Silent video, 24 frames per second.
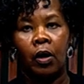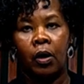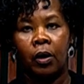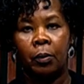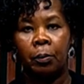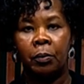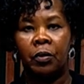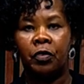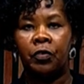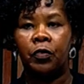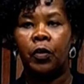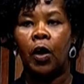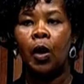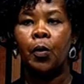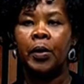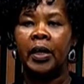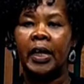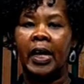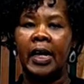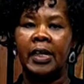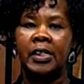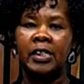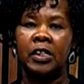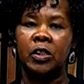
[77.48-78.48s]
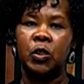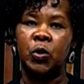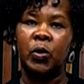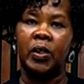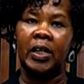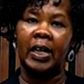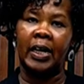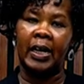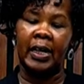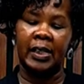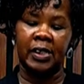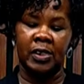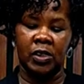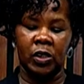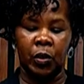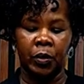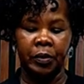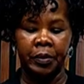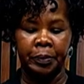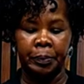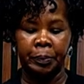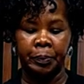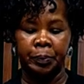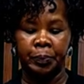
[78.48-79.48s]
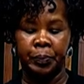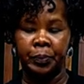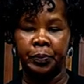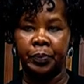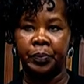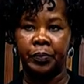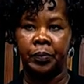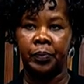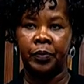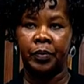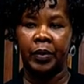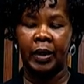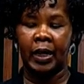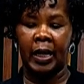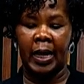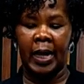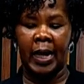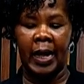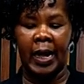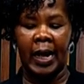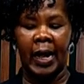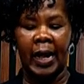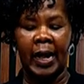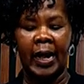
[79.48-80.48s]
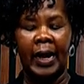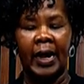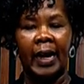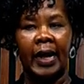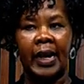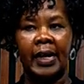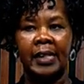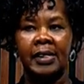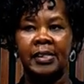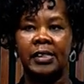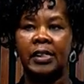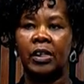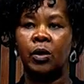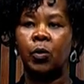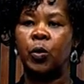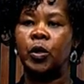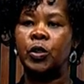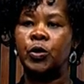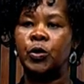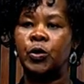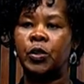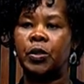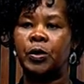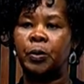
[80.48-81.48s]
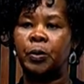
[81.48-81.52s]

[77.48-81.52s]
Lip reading: Before we get into the lesson, let's see what the